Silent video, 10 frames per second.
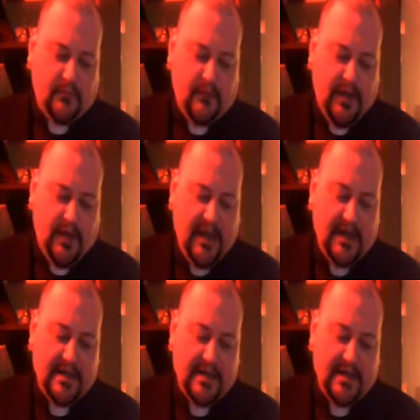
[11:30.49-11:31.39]

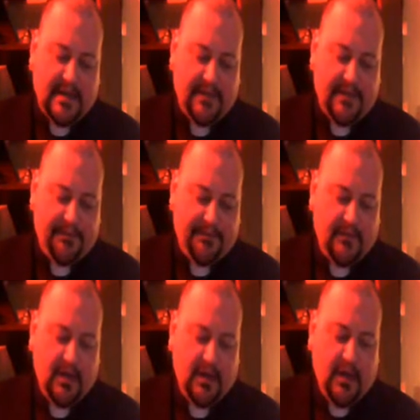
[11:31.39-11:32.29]
is
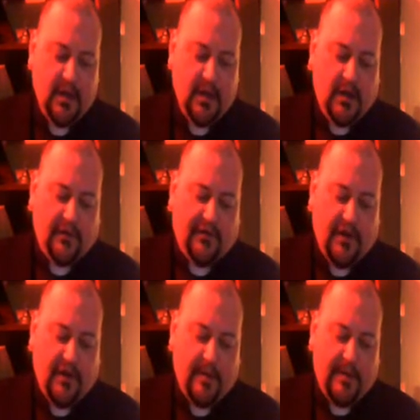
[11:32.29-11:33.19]

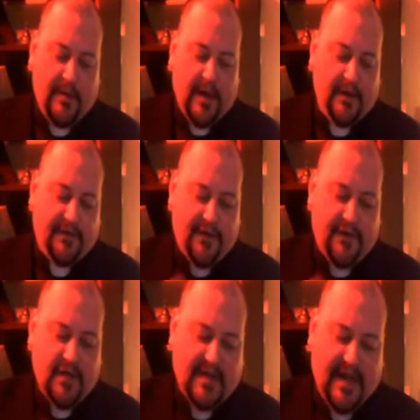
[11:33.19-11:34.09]
from about
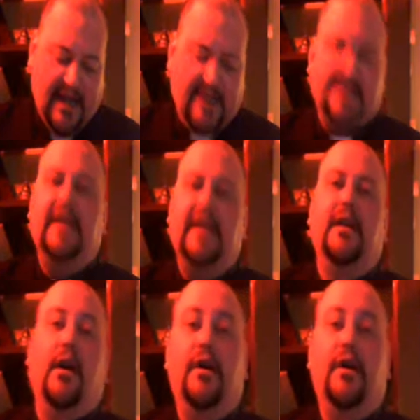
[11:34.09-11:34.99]
verse 18
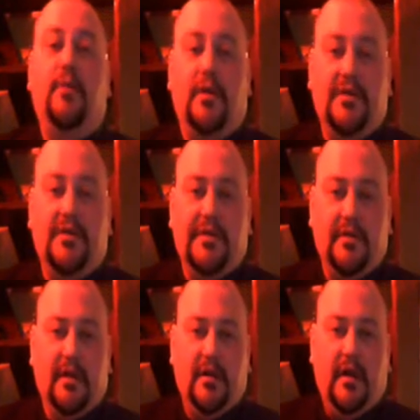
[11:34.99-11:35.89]
onwards.
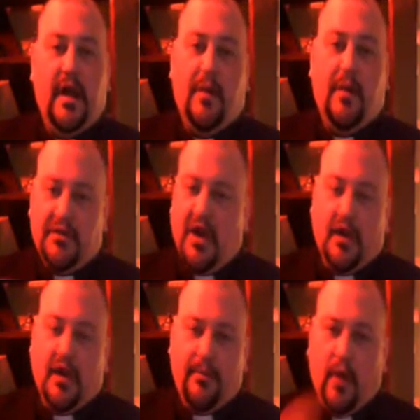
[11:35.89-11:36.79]
And
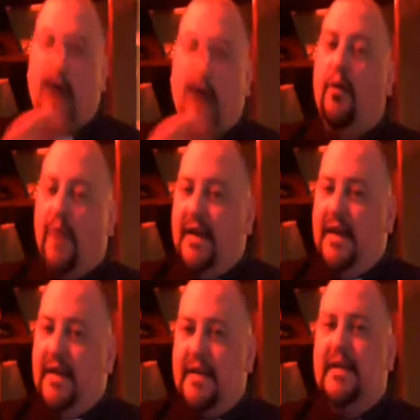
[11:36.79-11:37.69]
I'll read
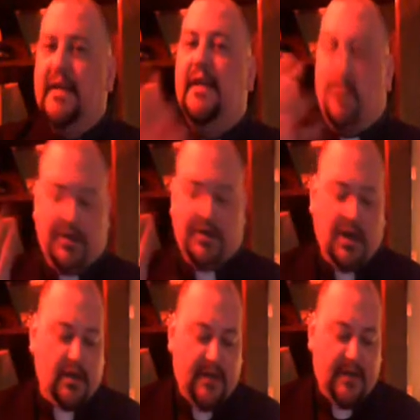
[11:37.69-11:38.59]
this and then we'll
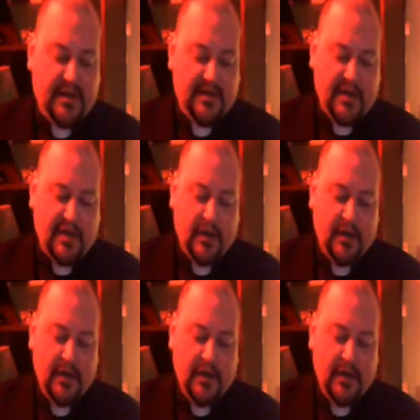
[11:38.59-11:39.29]
talk about it. So,